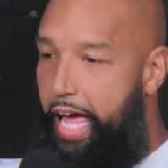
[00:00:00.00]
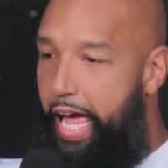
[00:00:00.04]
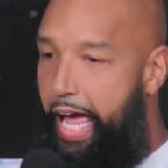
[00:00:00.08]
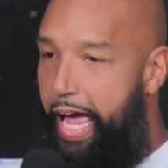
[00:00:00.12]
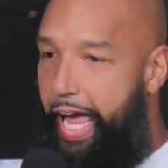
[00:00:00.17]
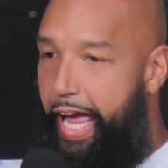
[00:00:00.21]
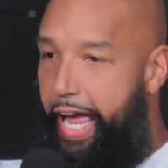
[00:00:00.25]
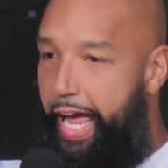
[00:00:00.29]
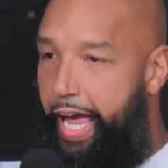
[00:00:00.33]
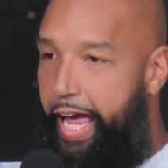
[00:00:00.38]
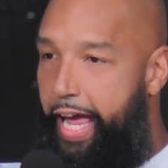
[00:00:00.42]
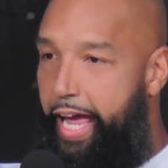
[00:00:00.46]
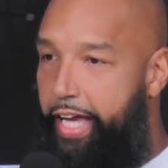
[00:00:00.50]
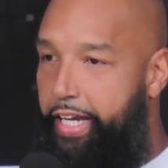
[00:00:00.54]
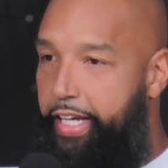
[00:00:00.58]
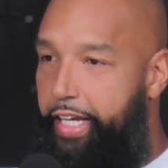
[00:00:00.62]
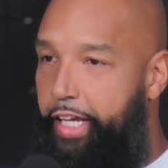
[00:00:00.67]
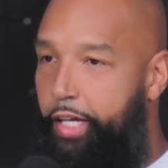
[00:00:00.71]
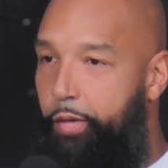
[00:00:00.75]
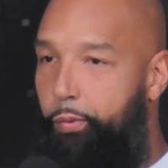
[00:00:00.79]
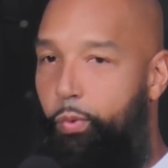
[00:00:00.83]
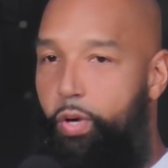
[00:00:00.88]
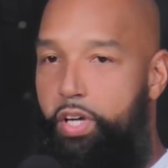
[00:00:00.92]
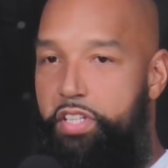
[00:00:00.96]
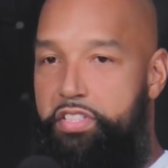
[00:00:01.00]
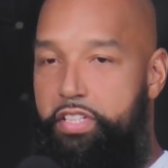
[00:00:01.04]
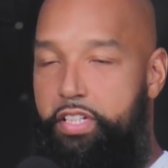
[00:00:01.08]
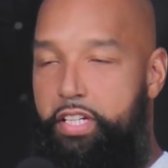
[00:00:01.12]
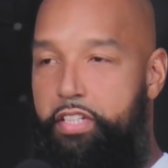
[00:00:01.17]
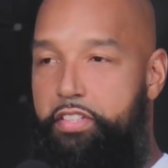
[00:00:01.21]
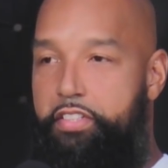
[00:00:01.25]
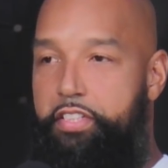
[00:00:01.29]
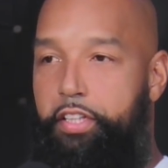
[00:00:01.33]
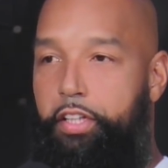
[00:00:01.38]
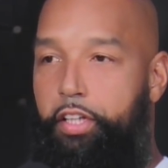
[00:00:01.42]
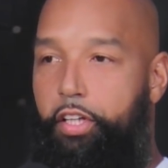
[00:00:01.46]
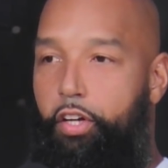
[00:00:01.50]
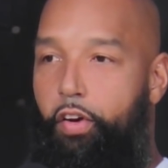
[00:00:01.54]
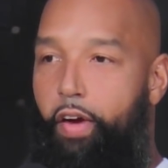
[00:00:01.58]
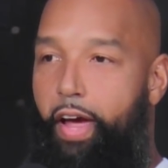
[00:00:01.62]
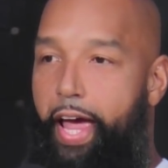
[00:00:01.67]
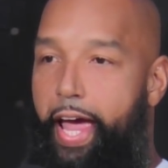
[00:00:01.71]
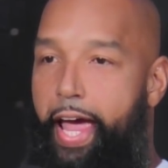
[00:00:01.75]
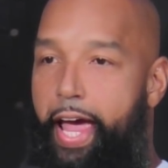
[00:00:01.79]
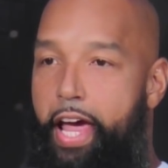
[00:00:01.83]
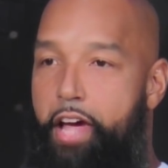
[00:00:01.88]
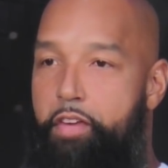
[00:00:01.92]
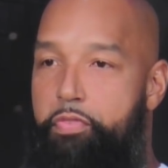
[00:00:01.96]
And it wasn't until
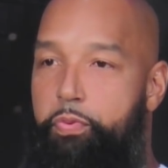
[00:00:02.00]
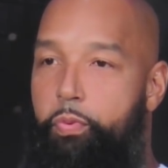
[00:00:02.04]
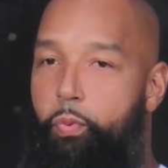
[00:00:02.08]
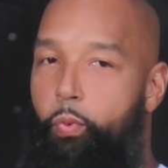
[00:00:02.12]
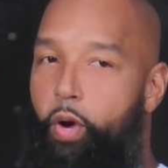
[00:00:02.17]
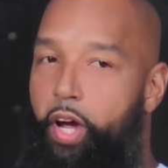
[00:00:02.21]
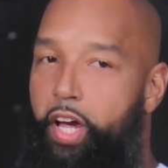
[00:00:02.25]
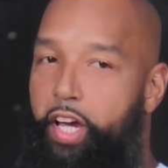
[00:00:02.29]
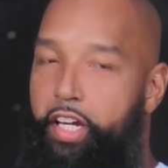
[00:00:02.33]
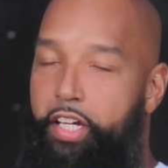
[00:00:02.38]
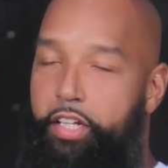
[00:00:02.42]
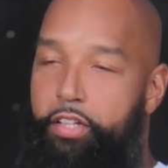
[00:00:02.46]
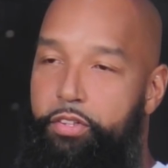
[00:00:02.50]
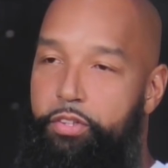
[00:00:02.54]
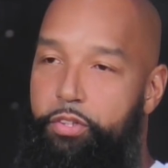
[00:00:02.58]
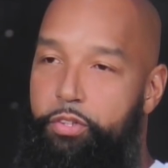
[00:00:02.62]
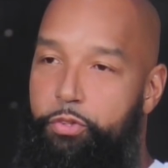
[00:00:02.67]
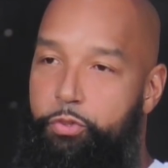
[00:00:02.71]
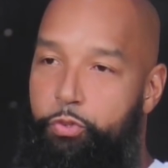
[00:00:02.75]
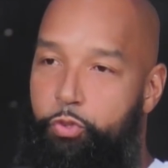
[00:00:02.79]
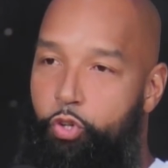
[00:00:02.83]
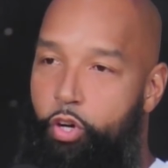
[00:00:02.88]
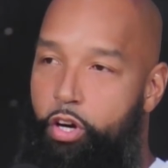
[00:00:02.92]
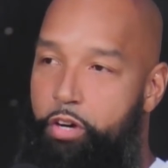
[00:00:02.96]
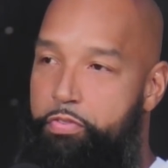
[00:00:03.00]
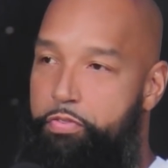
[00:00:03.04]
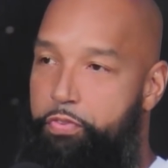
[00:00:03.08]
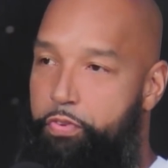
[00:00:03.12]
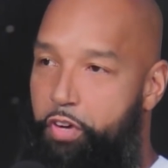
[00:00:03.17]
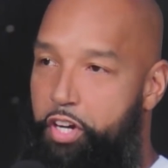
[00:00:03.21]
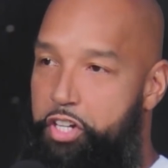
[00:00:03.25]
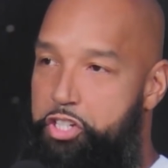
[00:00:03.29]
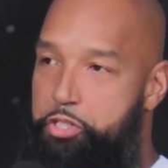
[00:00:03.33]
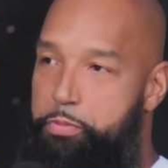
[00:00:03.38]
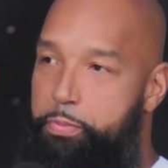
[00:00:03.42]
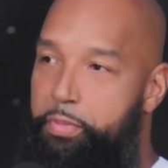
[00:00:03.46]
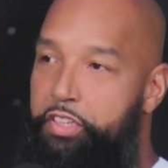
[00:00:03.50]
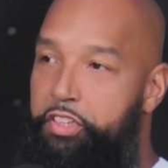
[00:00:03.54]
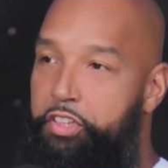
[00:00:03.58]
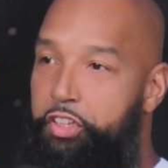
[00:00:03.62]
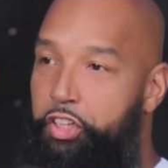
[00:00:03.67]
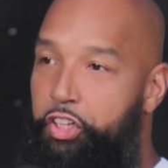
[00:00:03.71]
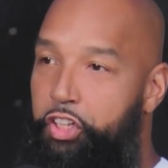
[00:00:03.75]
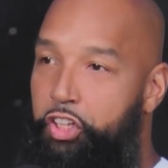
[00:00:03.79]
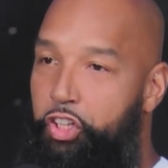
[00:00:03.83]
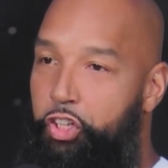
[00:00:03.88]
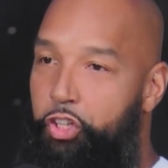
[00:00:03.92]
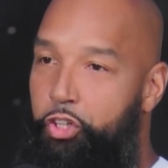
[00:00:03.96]
halfway through our freshman
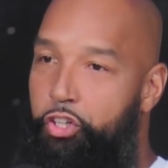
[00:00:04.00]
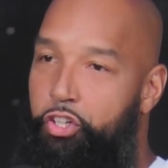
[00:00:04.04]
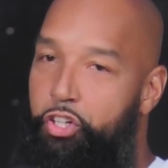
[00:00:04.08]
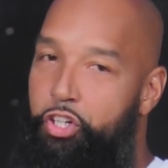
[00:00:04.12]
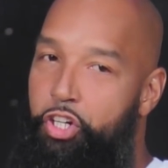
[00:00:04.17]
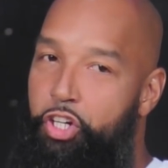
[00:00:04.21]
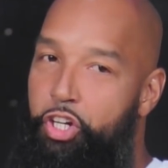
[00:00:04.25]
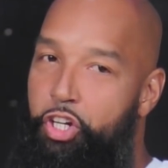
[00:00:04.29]
year